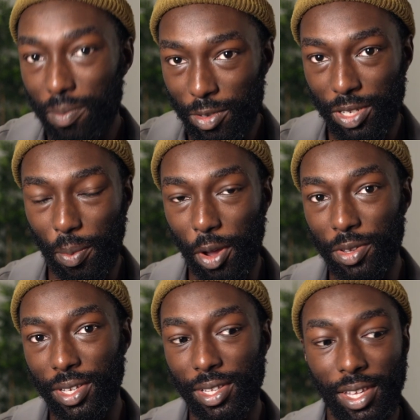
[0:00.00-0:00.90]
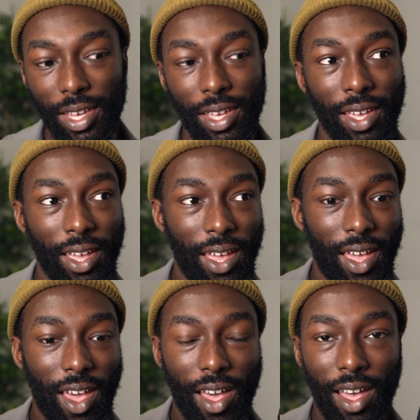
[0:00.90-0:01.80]
supposedly
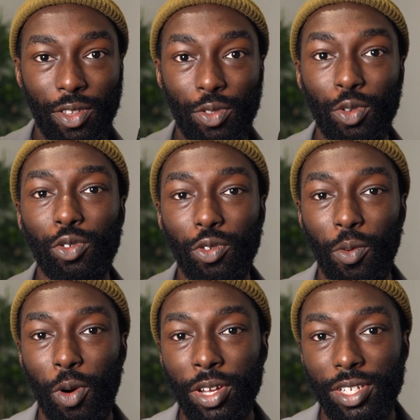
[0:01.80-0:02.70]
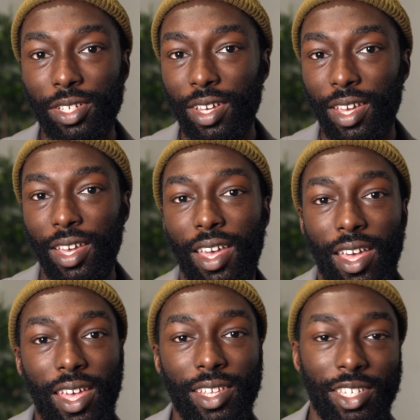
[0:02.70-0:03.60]
neutral watch,
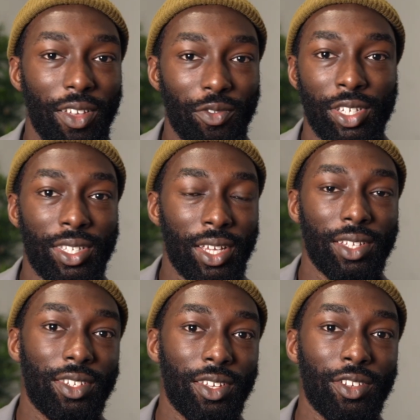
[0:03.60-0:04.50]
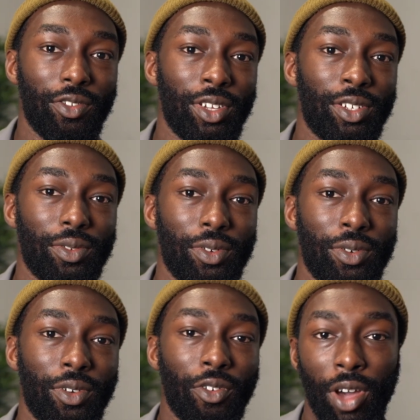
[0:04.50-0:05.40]
instead of just sticking to the traditional
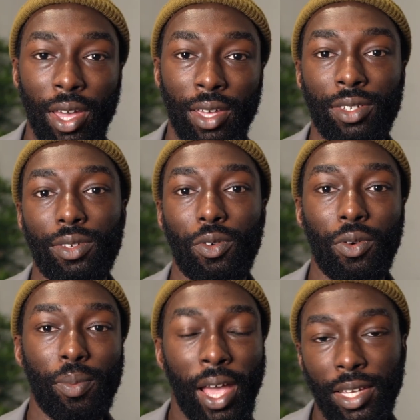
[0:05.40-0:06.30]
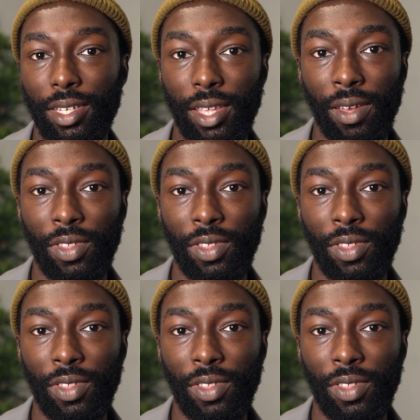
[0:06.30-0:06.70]
grays or blacks that they've